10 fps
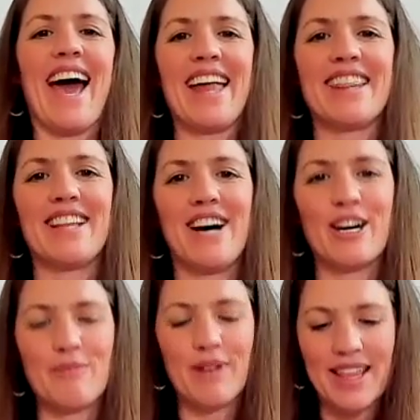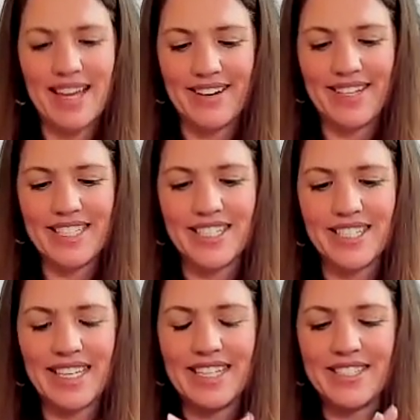and long breath out.
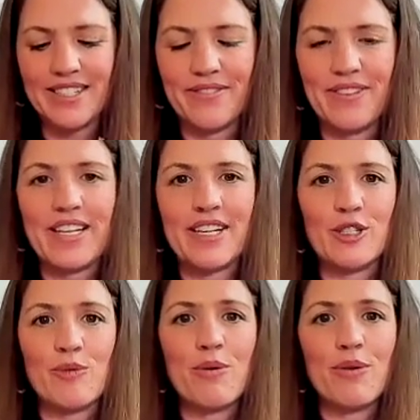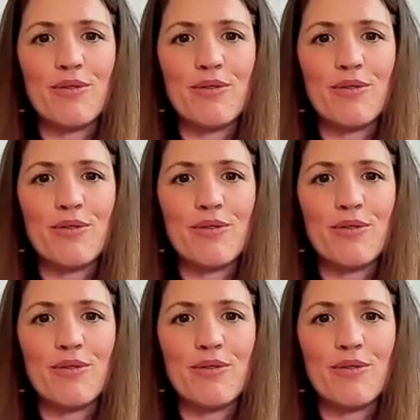Interlace your fingers,